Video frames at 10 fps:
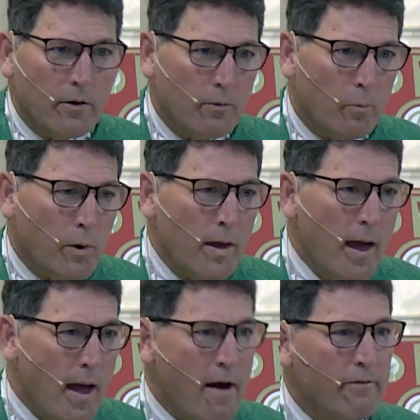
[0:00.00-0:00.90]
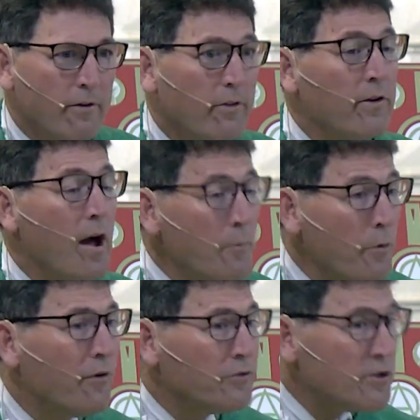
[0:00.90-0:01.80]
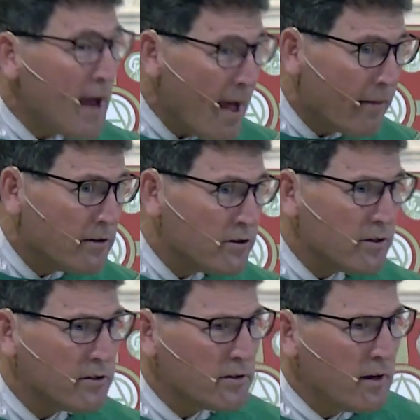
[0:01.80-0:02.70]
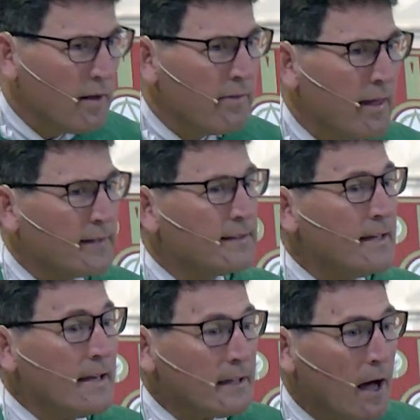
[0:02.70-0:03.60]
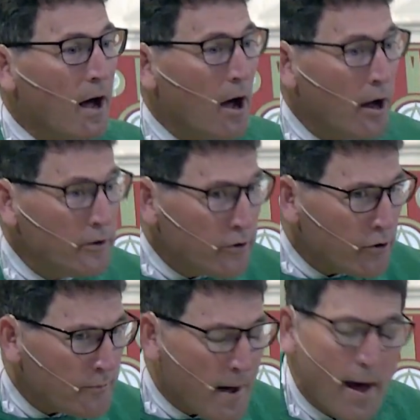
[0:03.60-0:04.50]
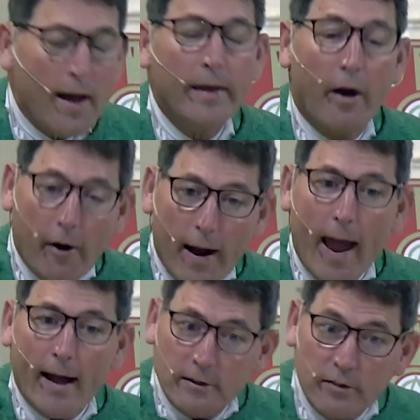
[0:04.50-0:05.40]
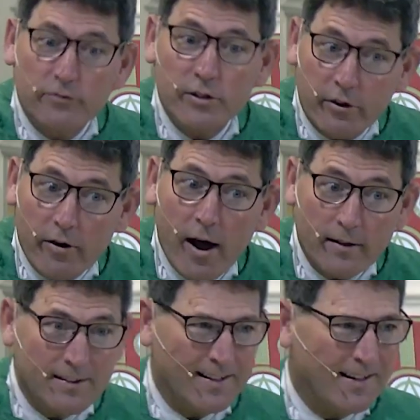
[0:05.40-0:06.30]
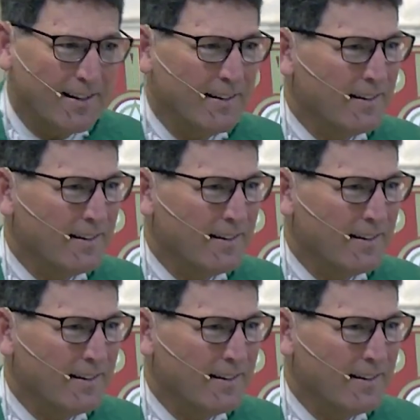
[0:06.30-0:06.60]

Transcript: we have a number of challenges that seek to undermine our acts of generosity.